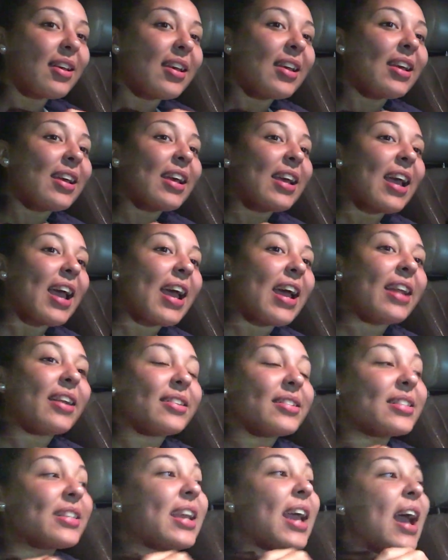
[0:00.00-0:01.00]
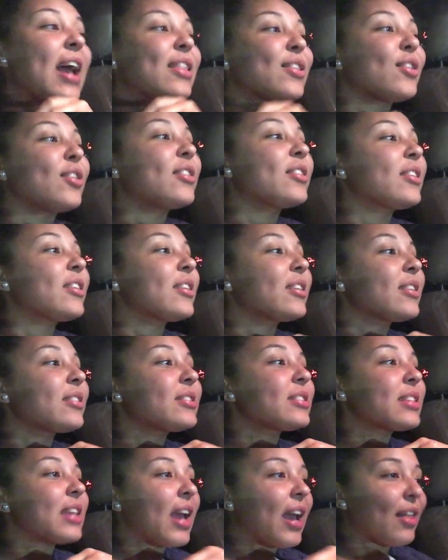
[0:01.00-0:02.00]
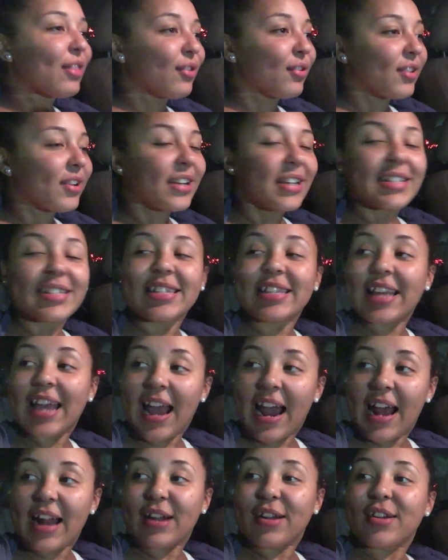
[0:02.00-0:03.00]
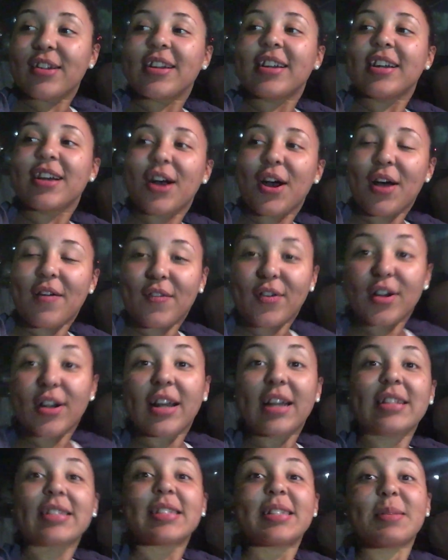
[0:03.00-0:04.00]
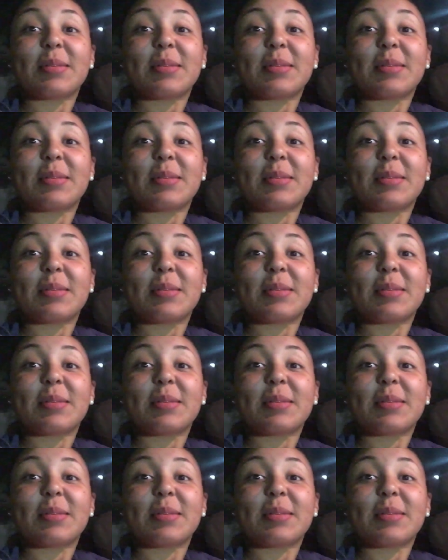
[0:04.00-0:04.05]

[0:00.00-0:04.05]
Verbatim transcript: Uh-huh. Uh-huh. and a scattered, scattered, a scattered, covered, and